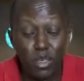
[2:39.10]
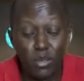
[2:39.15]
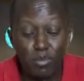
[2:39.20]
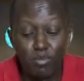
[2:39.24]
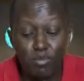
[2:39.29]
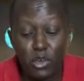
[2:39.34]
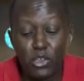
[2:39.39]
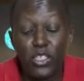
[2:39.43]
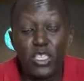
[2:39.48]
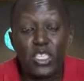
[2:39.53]

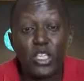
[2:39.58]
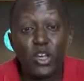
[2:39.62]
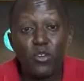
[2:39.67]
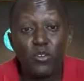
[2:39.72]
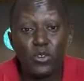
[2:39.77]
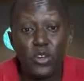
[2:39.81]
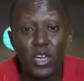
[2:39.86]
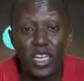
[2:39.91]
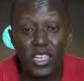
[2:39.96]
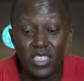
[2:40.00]
processing
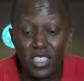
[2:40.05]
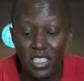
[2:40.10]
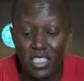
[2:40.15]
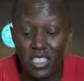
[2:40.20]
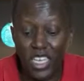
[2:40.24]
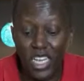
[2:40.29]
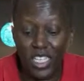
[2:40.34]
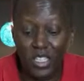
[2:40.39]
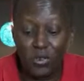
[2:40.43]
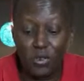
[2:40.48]
of rice
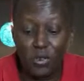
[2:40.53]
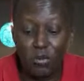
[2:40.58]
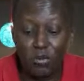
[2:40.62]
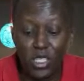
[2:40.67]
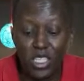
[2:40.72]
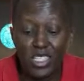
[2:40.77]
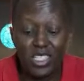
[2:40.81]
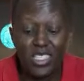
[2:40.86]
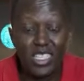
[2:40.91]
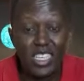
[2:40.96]
starts from
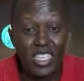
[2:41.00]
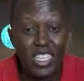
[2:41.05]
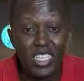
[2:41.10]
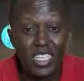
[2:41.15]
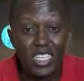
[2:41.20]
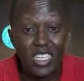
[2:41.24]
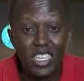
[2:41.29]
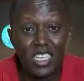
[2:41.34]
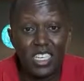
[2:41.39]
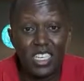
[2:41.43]
this
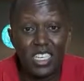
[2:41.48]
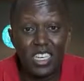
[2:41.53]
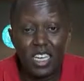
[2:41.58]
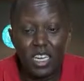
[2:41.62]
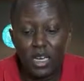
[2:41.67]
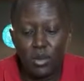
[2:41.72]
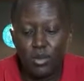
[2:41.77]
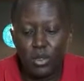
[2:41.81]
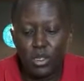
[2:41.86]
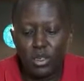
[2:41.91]
stage.
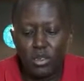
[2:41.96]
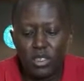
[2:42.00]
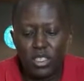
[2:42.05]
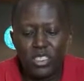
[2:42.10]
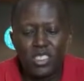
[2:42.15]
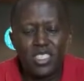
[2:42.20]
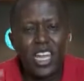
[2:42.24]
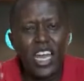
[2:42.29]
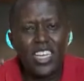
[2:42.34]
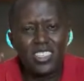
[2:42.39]
I mean,
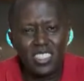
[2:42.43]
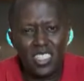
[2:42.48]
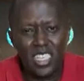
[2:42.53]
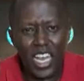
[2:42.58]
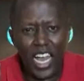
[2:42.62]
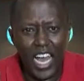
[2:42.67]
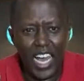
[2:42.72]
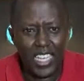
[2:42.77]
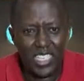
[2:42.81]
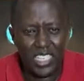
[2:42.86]
it has the
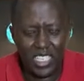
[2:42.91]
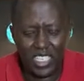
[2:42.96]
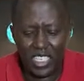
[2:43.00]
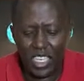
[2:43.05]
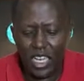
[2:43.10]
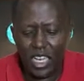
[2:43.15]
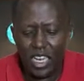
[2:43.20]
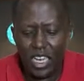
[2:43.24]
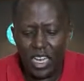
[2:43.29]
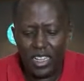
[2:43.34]
husks,
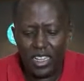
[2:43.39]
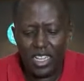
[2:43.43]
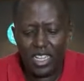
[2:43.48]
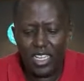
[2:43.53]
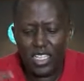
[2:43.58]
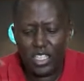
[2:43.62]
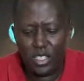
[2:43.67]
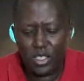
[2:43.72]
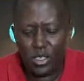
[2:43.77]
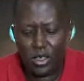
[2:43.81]
and then
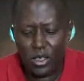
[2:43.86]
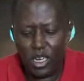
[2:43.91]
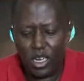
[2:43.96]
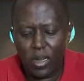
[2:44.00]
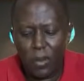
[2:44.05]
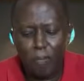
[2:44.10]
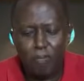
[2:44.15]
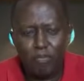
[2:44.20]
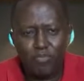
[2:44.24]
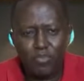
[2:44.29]
it's
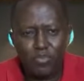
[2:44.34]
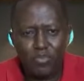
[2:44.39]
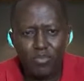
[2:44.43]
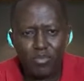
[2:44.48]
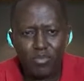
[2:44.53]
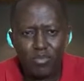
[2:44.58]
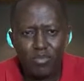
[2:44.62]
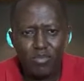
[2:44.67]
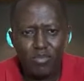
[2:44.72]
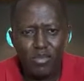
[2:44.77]

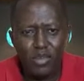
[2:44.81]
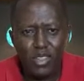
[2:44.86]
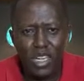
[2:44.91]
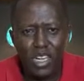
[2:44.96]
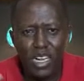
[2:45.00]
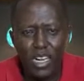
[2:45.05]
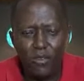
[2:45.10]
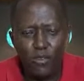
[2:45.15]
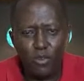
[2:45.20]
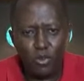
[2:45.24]

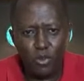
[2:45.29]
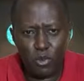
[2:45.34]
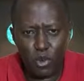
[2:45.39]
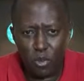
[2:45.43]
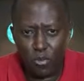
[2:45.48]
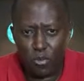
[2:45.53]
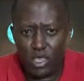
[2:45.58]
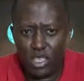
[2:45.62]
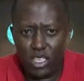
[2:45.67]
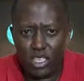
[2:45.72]

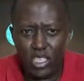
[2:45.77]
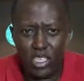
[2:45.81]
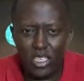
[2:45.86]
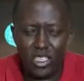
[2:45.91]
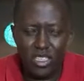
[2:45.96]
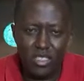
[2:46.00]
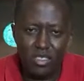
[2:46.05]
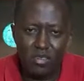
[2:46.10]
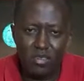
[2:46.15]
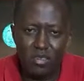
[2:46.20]
from
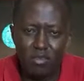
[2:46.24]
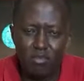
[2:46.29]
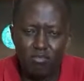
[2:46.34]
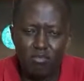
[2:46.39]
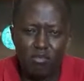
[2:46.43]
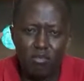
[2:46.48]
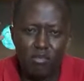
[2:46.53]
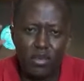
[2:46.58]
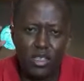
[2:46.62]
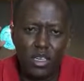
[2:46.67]
the
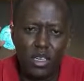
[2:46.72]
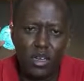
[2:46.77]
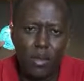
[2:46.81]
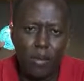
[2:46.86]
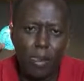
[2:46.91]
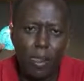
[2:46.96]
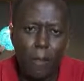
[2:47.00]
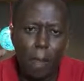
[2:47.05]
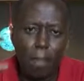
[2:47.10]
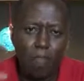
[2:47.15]

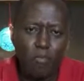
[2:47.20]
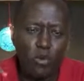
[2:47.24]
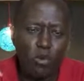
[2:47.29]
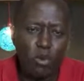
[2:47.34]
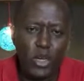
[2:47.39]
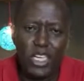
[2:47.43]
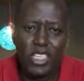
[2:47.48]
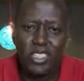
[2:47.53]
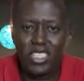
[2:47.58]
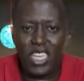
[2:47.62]

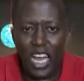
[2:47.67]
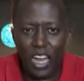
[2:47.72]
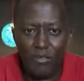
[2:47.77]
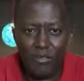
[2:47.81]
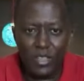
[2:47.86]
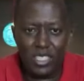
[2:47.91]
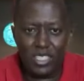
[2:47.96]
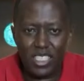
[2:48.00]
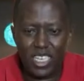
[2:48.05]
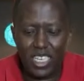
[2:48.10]
when it's
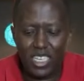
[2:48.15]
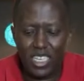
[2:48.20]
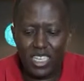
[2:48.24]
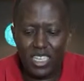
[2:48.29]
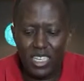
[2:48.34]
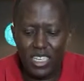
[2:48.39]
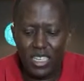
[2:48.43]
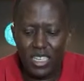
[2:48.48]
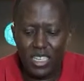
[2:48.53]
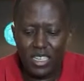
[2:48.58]

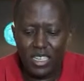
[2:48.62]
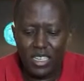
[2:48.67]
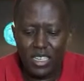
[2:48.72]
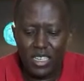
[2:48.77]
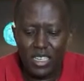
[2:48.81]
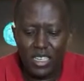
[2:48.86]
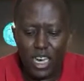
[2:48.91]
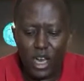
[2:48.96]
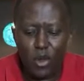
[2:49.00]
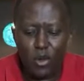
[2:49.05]
harvested.
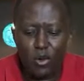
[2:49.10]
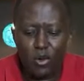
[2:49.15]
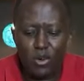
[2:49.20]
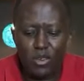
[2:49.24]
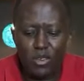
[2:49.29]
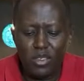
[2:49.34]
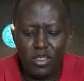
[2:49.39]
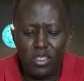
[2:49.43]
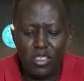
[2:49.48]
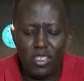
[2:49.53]
Now,
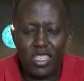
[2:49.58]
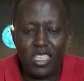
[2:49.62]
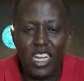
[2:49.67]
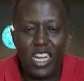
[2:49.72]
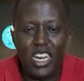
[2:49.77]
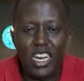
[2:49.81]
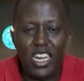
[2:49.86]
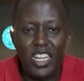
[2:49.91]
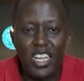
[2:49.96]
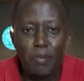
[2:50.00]
it
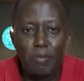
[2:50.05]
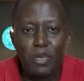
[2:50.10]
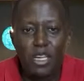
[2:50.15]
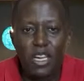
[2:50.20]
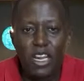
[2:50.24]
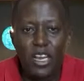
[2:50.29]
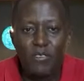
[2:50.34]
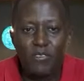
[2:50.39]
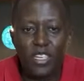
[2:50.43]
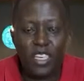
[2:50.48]
can either be
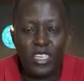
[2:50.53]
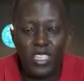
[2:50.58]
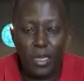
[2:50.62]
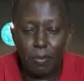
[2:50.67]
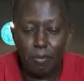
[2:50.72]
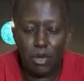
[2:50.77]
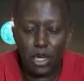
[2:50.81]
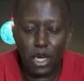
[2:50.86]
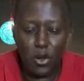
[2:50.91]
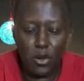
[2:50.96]
left as a
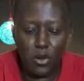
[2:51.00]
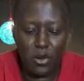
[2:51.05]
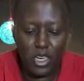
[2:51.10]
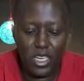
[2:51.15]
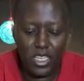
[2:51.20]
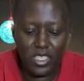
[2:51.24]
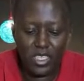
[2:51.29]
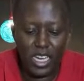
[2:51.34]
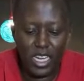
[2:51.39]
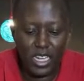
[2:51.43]
brown
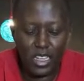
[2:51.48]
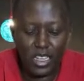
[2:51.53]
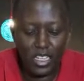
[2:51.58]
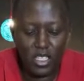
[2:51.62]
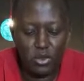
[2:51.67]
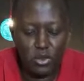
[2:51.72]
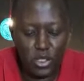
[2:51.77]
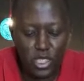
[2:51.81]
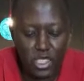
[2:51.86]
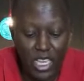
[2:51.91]
rice like
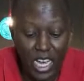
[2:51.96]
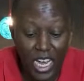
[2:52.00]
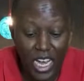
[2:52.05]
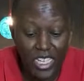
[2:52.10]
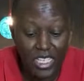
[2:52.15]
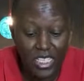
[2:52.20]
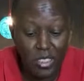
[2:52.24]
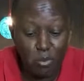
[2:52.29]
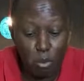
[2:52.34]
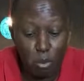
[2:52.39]
this, which
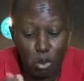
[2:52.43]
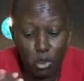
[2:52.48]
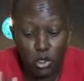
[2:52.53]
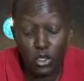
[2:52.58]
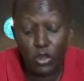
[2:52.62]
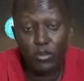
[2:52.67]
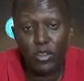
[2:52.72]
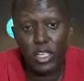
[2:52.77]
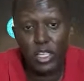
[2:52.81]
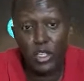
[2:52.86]
has
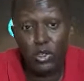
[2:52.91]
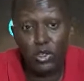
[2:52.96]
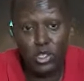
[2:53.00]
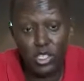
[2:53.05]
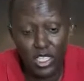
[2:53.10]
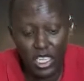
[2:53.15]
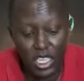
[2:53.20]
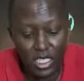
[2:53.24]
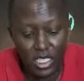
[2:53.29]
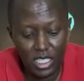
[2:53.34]
most of the
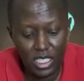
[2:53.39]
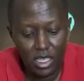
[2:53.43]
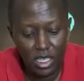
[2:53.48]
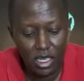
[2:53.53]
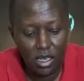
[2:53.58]
nutrients,